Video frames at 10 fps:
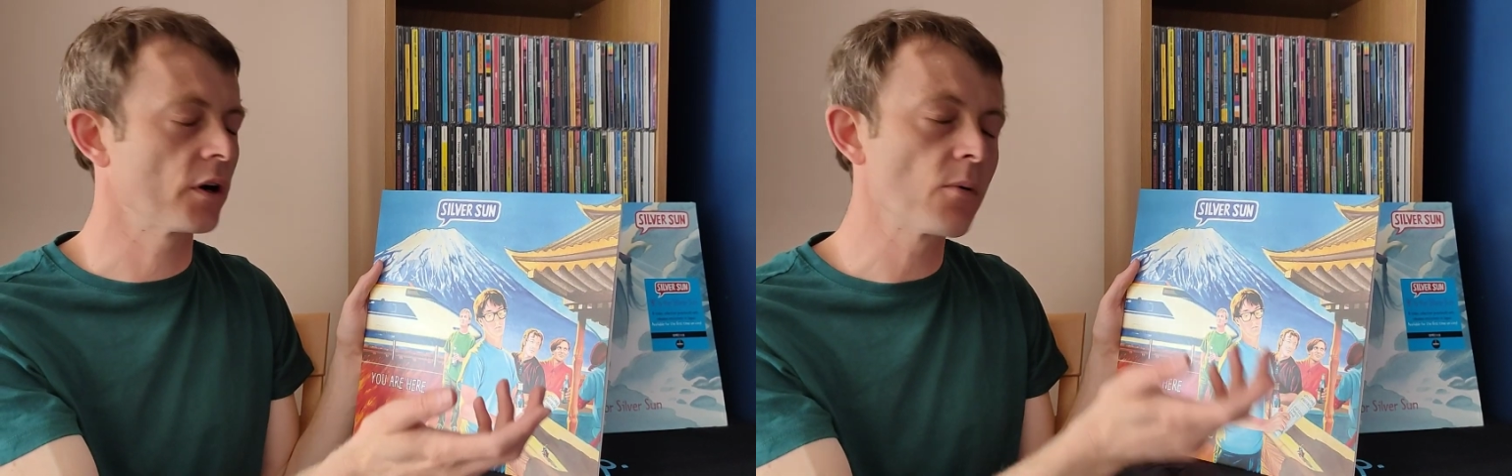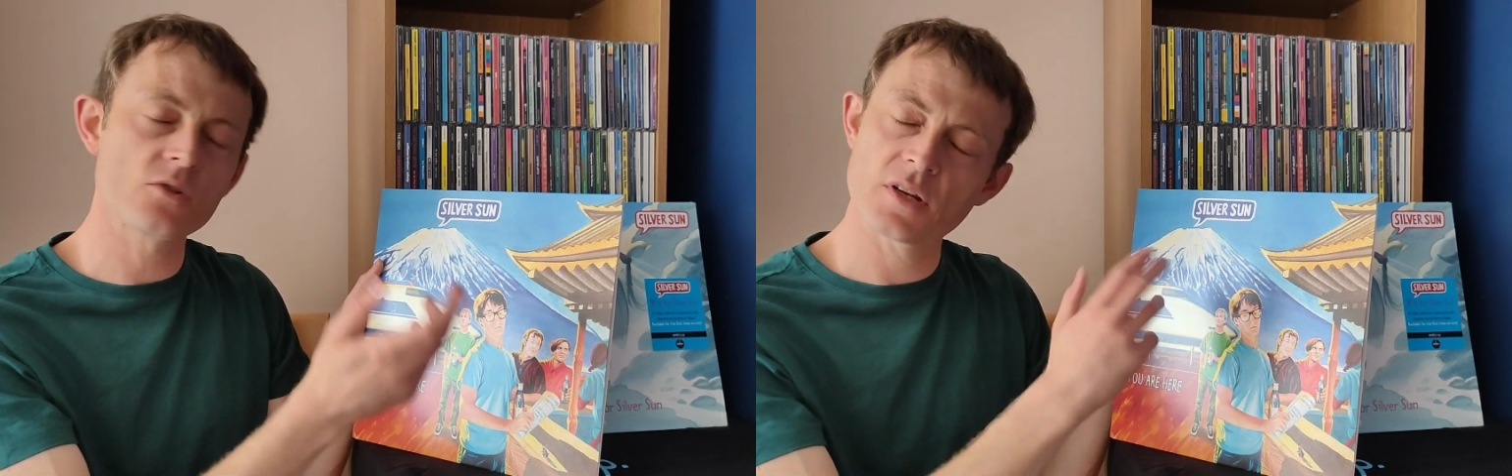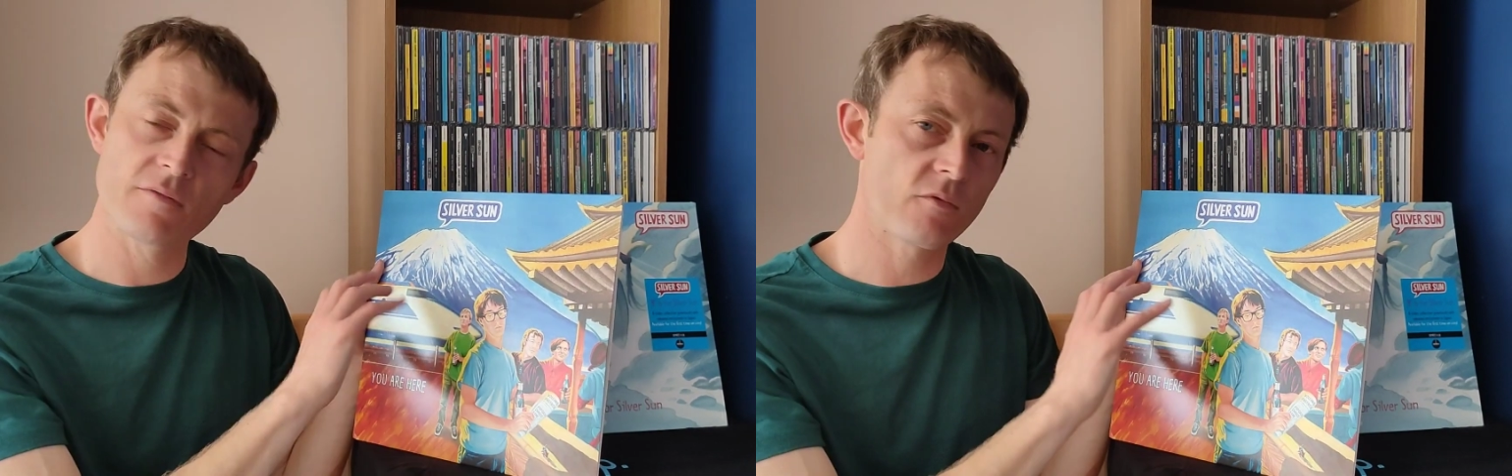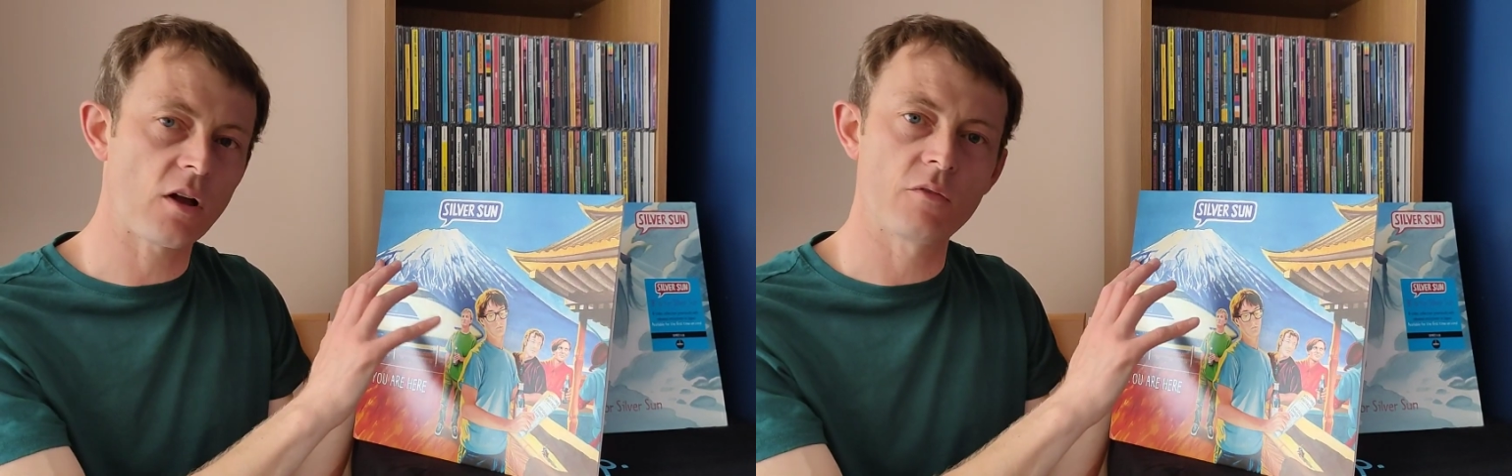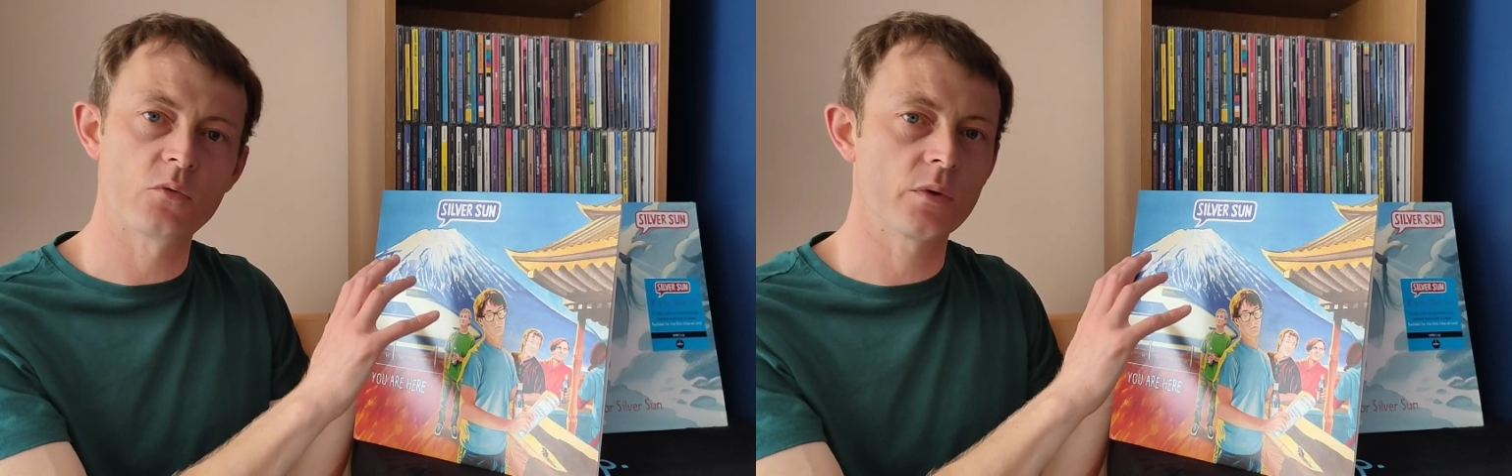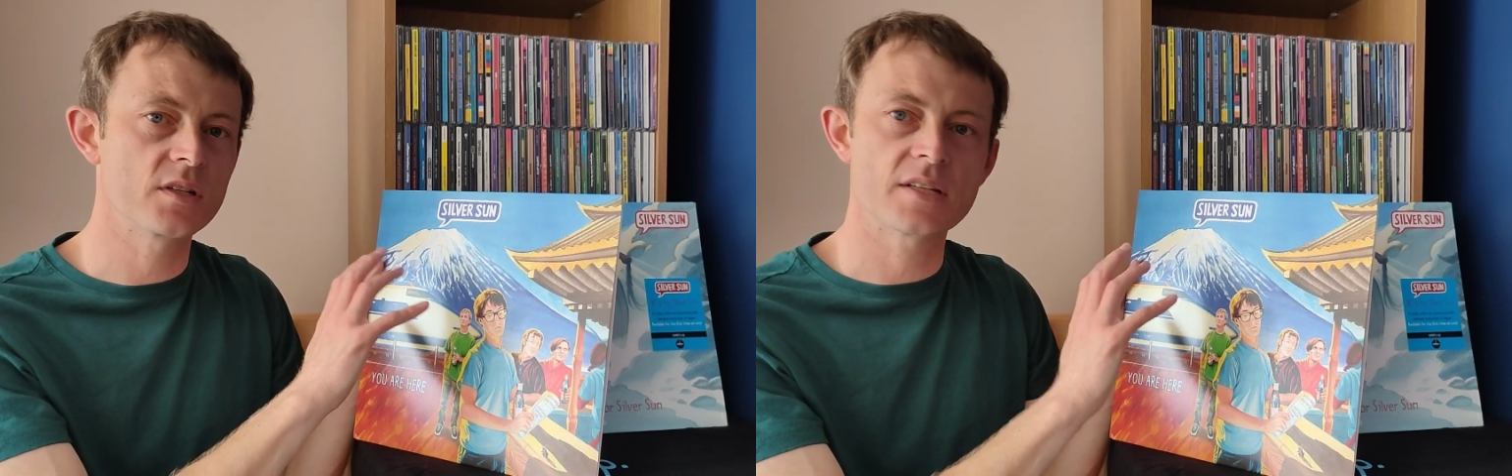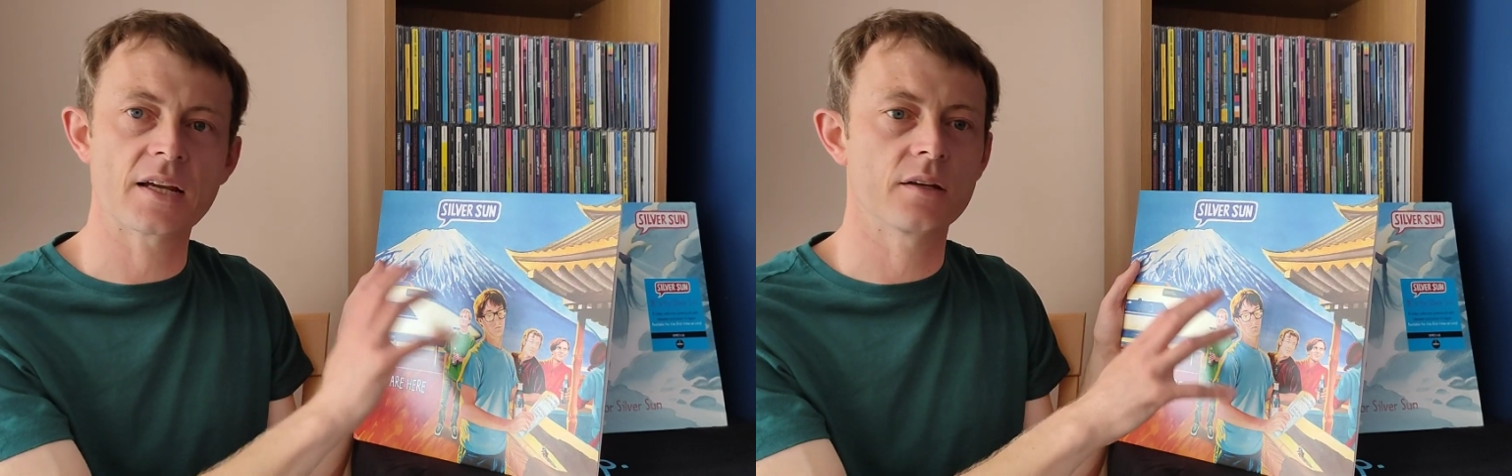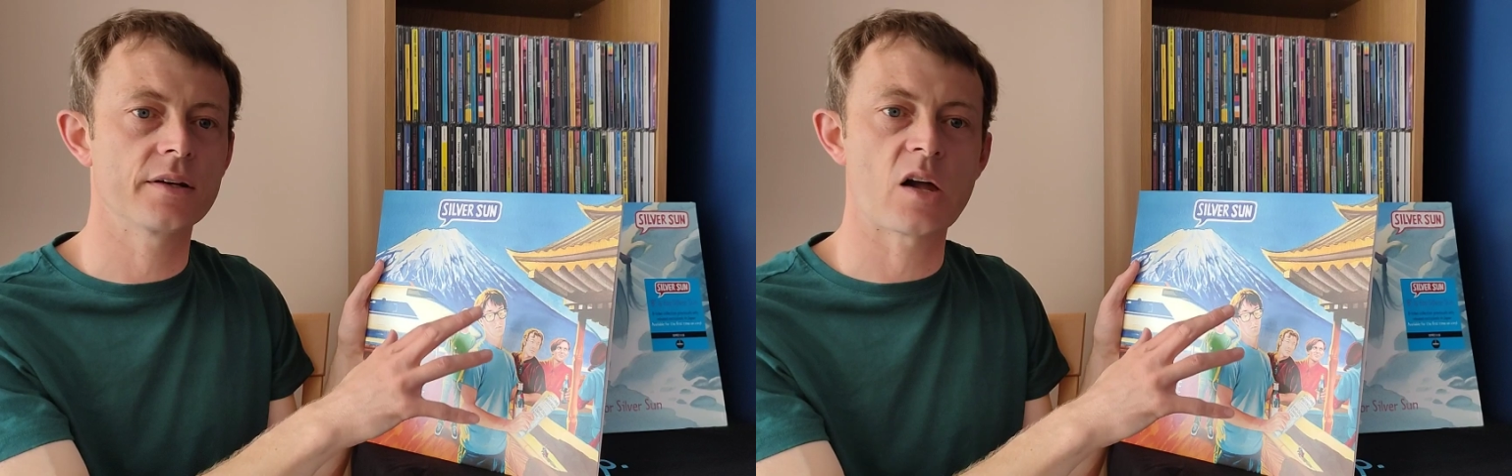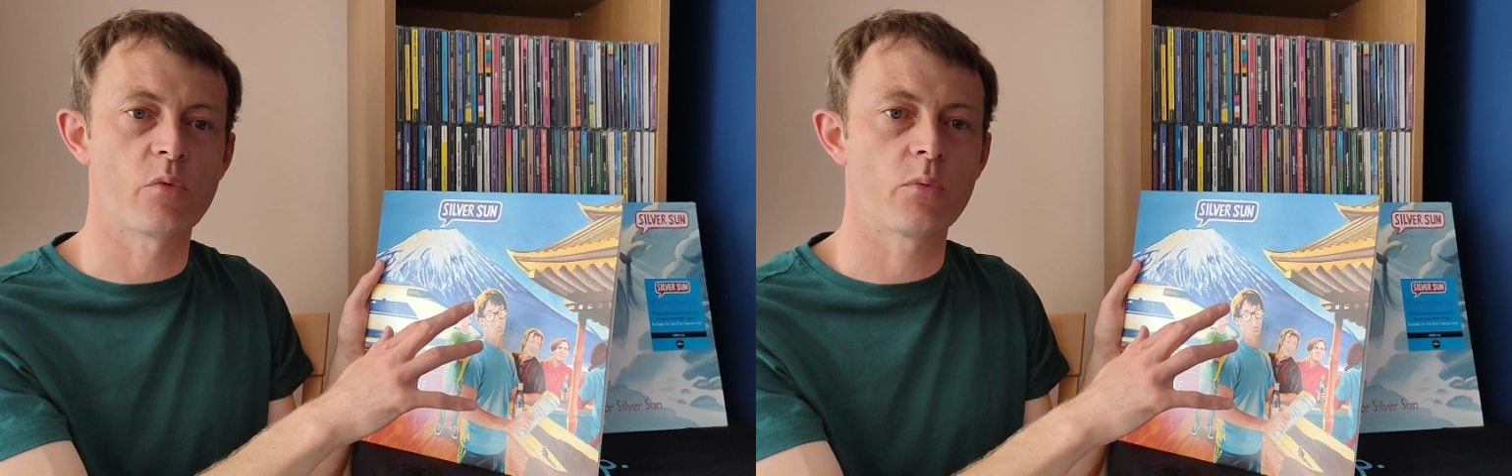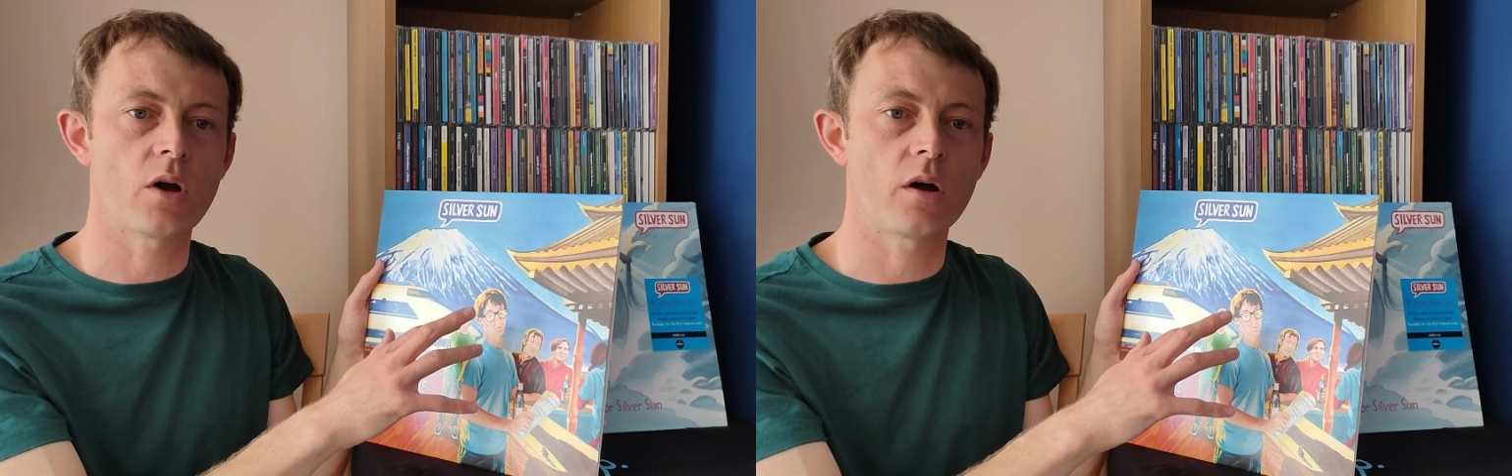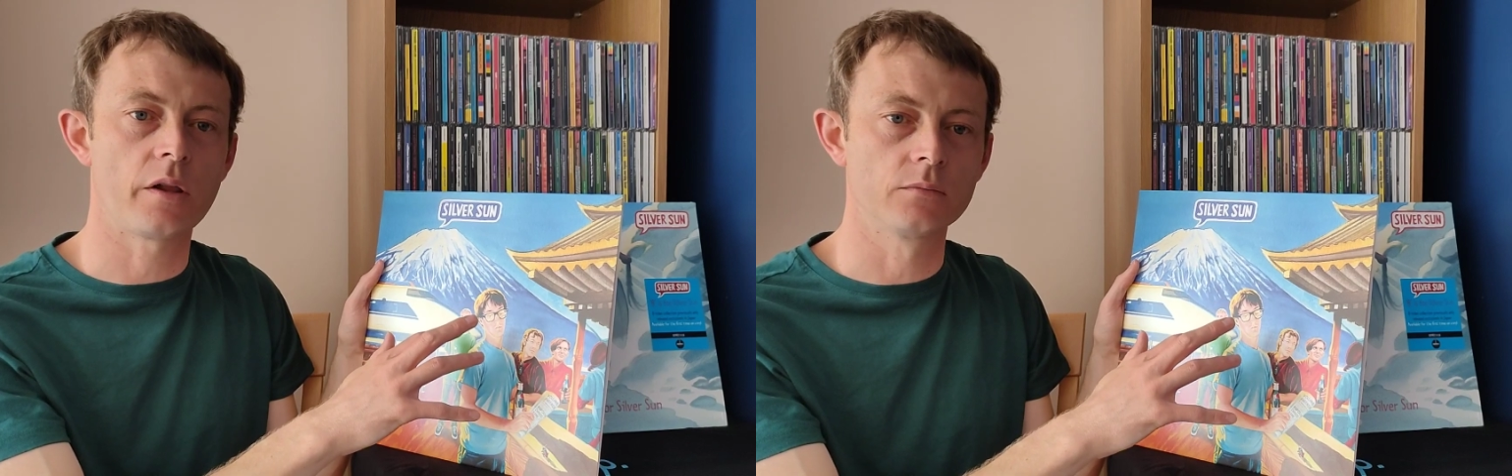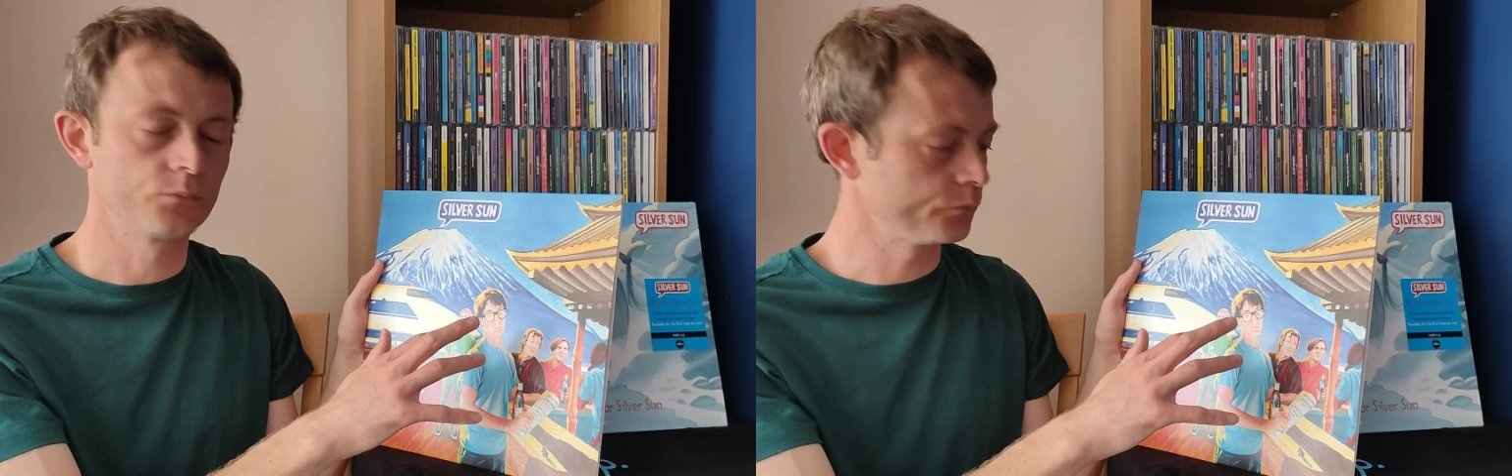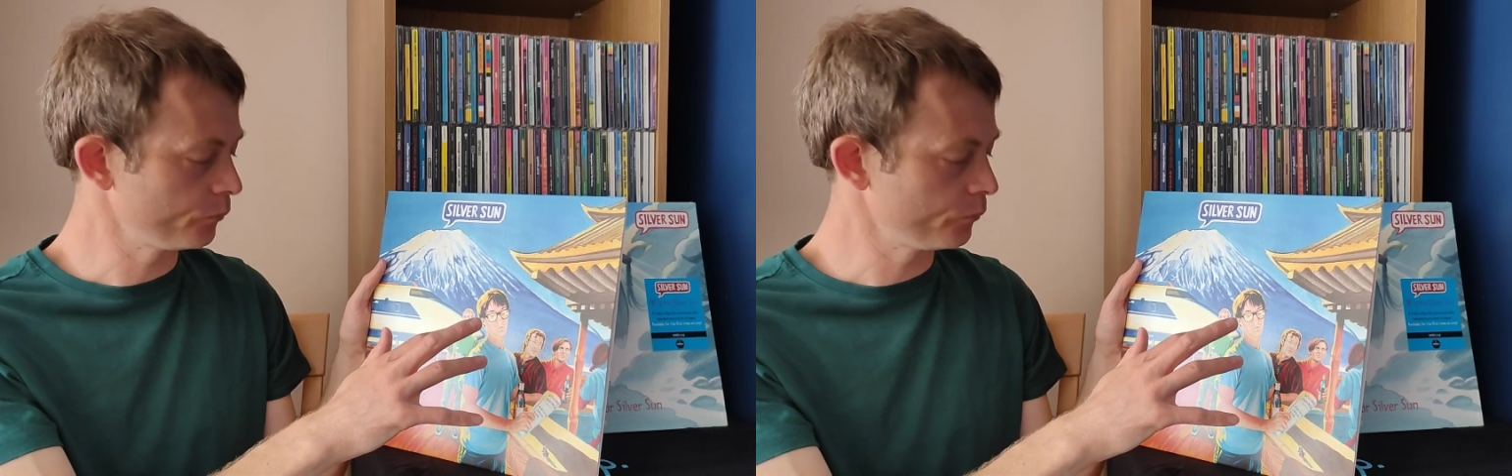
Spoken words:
He wasn't involved with the second album at all.